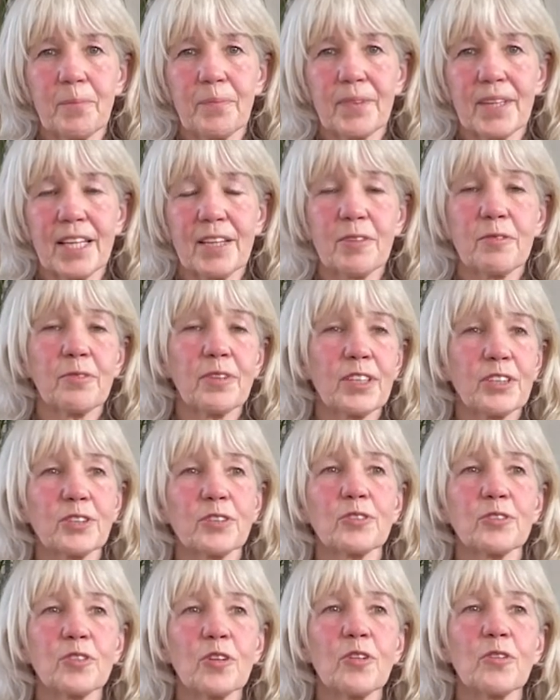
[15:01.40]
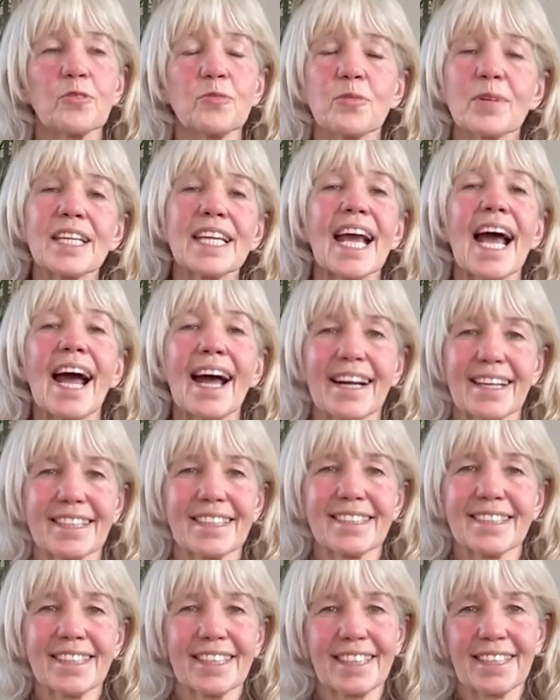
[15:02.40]
And in fact, you're not
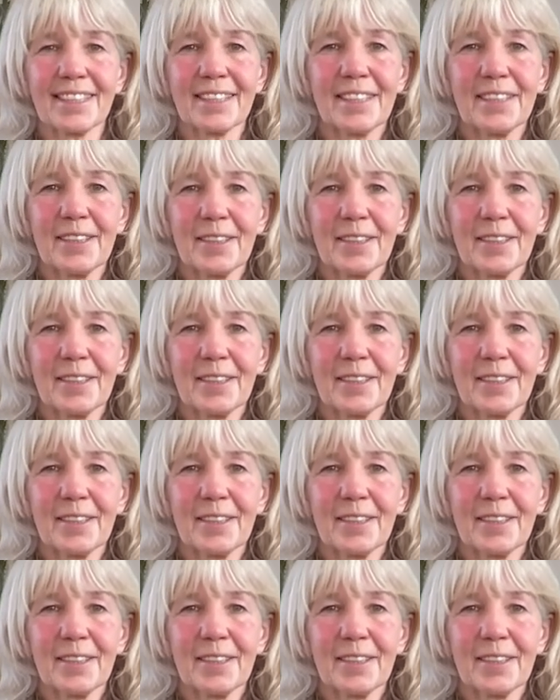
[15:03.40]
reacting.